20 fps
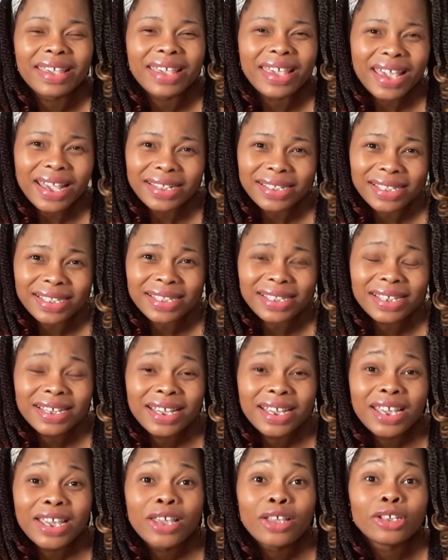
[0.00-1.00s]

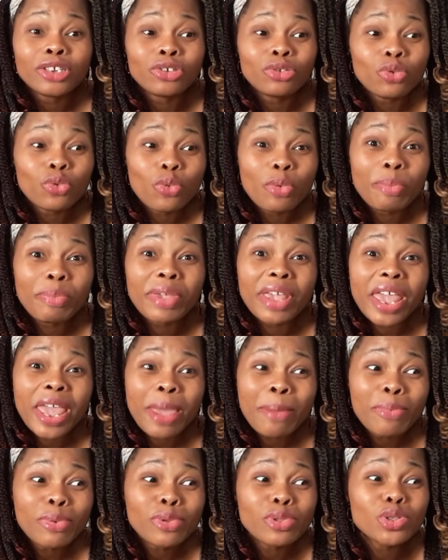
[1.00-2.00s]
Yes, you will be
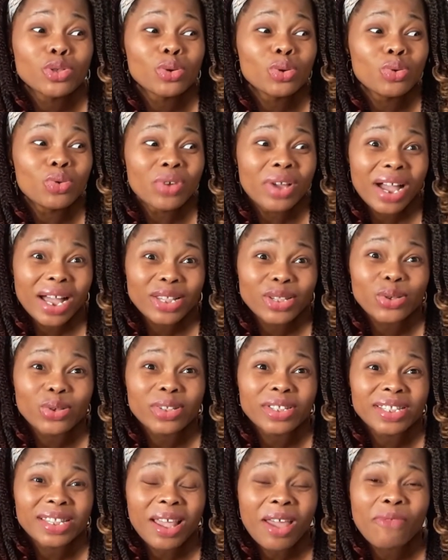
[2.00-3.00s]
able to look at
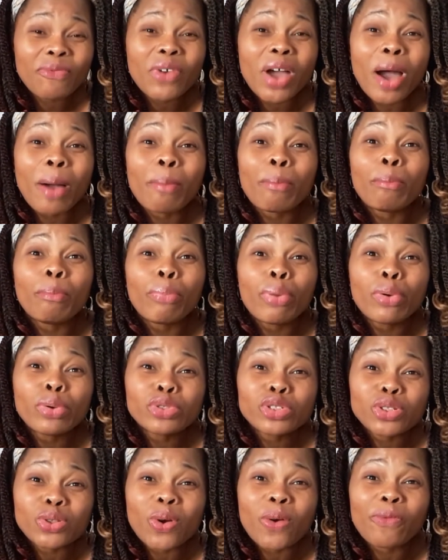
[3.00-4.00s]
yourself and
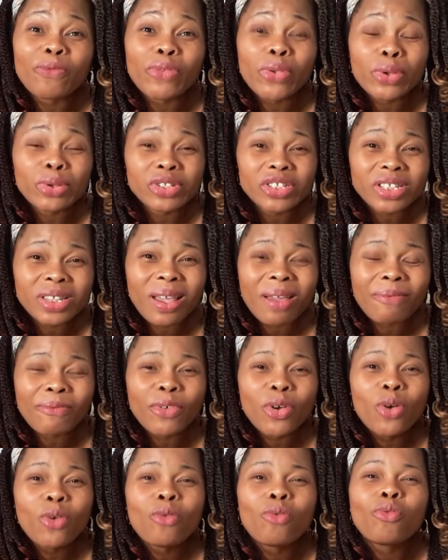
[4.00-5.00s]
boast of yourself
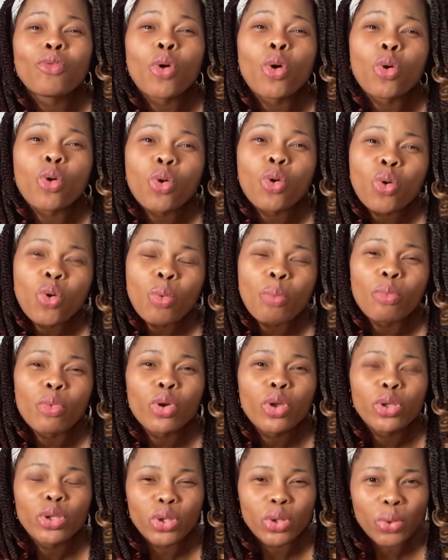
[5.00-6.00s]
for whom
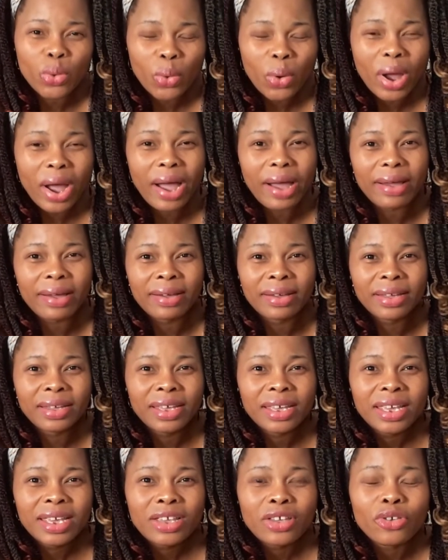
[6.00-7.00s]
you are.
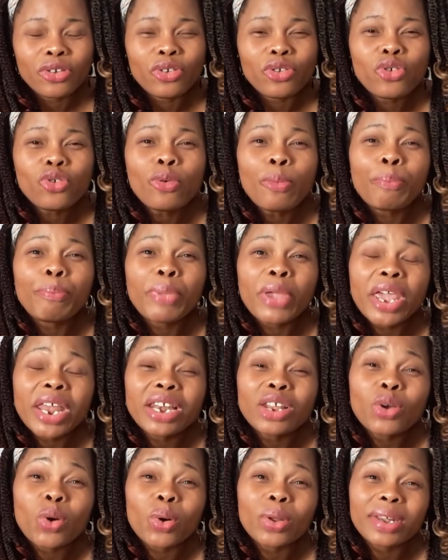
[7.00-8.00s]
You
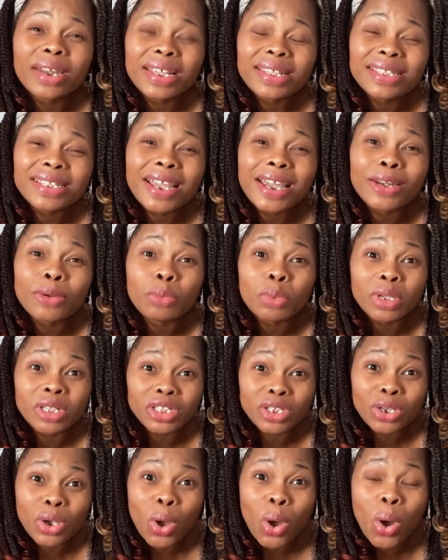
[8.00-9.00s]
being connected
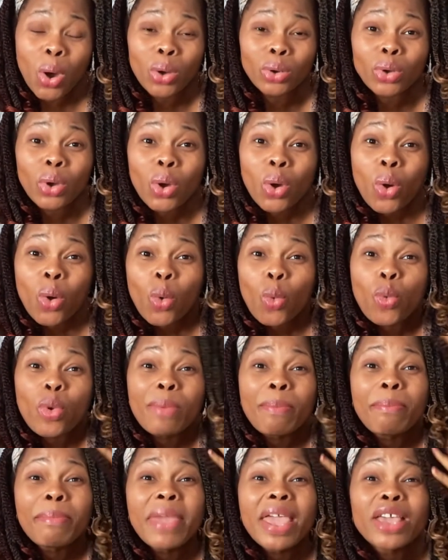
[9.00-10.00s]
with God will
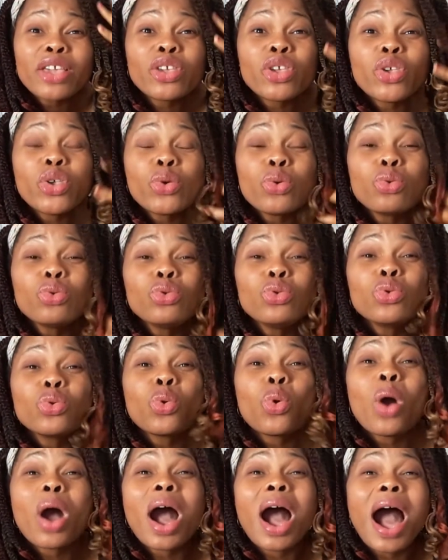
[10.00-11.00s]
make you
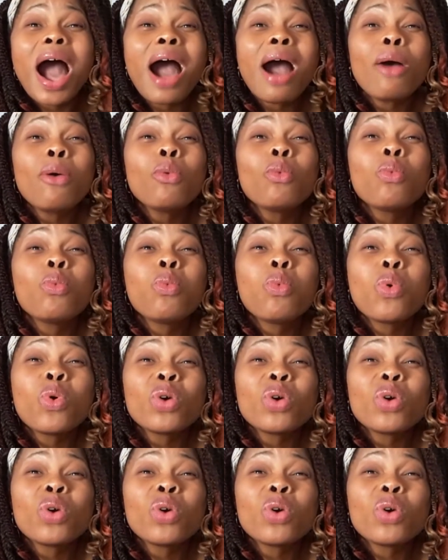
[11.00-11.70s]
know how